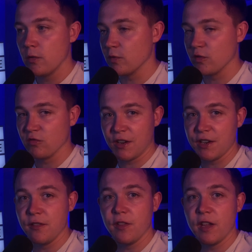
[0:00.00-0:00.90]
were
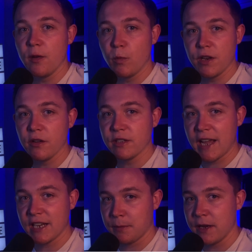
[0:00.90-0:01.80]
running the Windows
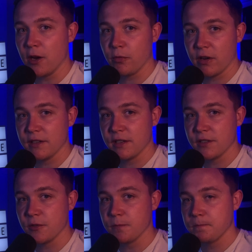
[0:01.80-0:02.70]
XP operating
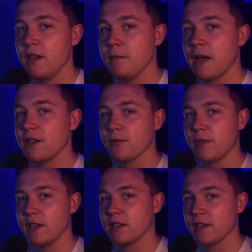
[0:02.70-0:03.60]
system. The impact of
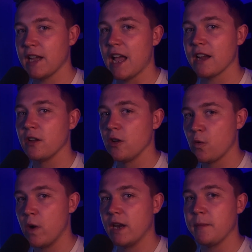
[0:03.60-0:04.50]
this attack
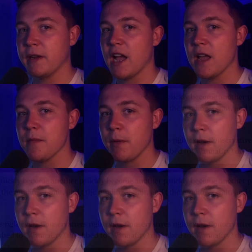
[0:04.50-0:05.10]
quickly became a